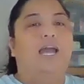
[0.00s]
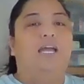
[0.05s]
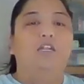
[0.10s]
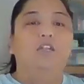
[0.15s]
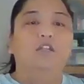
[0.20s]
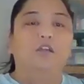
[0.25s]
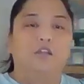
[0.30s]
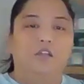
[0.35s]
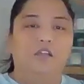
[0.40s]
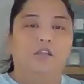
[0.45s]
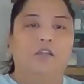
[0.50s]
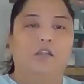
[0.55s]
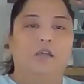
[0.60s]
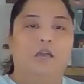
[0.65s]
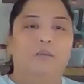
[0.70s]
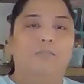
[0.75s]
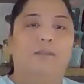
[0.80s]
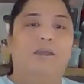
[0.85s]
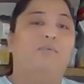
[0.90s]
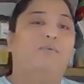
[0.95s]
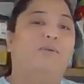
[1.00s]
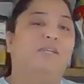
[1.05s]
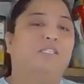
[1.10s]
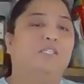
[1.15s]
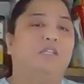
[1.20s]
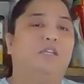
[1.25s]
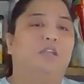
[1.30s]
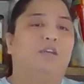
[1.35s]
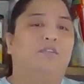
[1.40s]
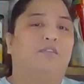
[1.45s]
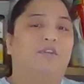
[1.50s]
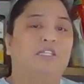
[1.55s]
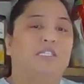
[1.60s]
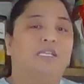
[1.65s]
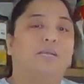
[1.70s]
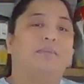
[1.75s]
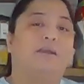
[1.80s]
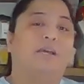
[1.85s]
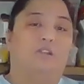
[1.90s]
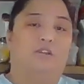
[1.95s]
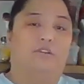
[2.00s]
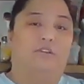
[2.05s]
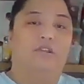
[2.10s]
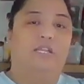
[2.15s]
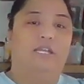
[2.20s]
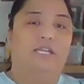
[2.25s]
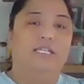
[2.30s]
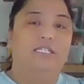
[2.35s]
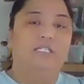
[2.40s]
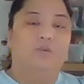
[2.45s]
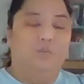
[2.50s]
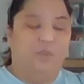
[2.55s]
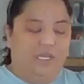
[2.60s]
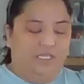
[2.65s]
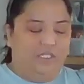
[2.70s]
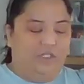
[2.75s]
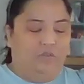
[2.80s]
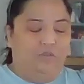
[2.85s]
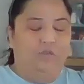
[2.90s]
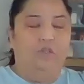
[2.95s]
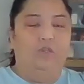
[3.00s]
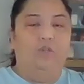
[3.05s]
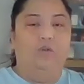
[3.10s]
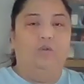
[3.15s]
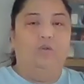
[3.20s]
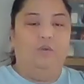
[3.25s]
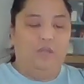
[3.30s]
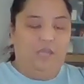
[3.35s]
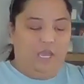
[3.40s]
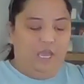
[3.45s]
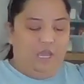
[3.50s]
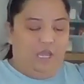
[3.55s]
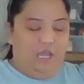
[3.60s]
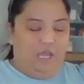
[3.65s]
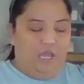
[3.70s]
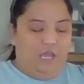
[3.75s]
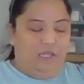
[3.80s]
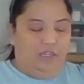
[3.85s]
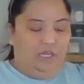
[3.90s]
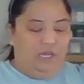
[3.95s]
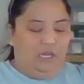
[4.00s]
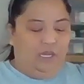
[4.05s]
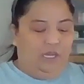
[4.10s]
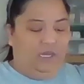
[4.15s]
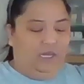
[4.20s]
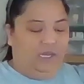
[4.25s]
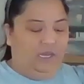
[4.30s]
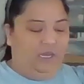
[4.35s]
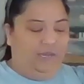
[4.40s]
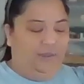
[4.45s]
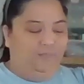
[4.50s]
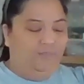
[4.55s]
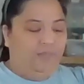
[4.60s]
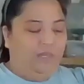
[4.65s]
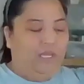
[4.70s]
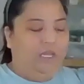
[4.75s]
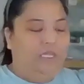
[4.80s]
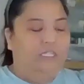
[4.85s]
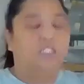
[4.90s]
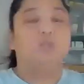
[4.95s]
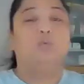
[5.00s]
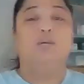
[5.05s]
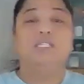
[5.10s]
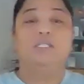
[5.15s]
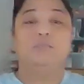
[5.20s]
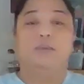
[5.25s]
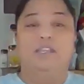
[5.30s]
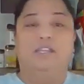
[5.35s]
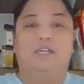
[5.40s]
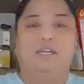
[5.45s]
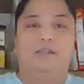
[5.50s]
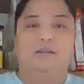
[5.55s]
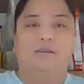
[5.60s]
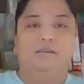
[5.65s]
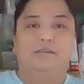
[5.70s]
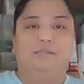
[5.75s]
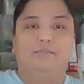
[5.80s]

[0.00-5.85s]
learned the first time I learned this was through the Swiss method.